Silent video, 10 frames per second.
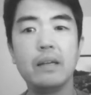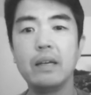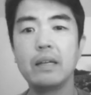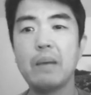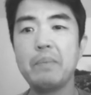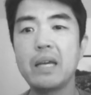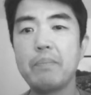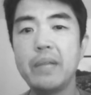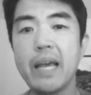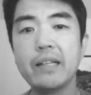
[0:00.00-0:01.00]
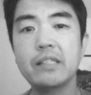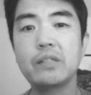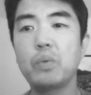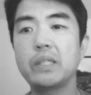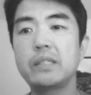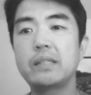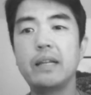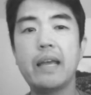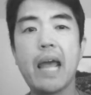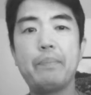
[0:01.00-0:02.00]
coming up next, what's
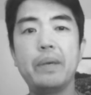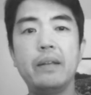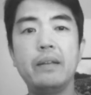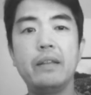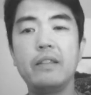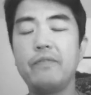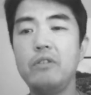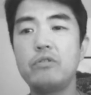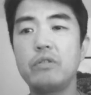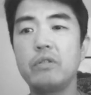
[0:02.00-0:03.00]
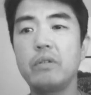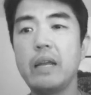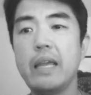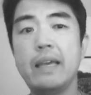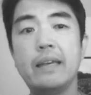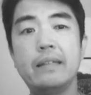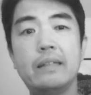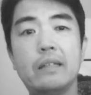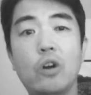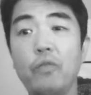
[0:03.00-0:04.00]
going to happen in the future.
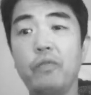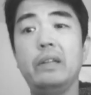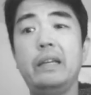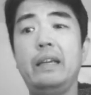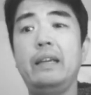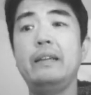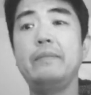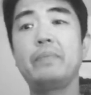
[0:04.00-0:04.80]
And hopefully